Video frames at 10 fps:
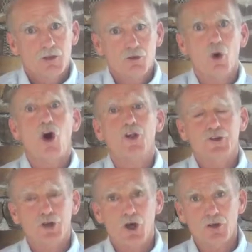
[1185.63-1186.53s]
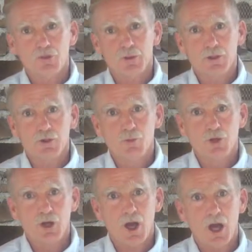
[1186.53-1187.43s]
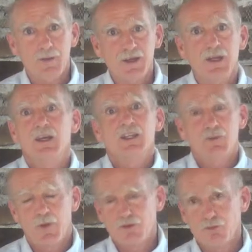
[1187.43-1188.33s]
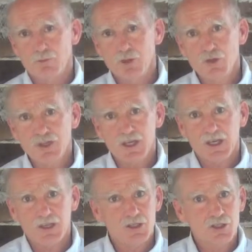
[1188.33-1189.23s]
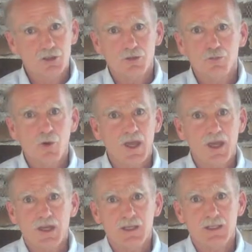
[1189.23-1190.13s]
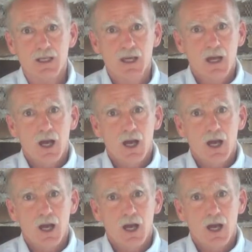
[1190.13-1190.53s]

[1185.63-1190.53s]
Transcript: So altar calls are a little more common, special music in certain ways,